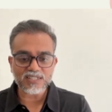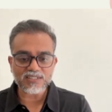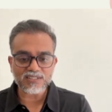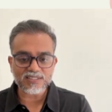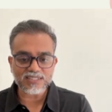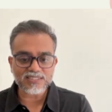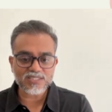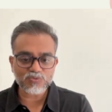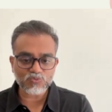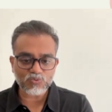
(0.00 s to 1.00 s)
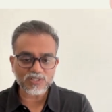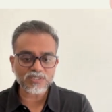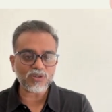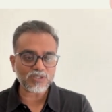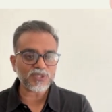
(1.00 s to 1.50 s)
And that's what
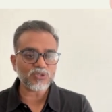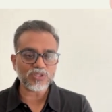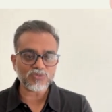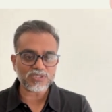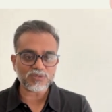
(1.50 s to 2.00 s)
got me going with the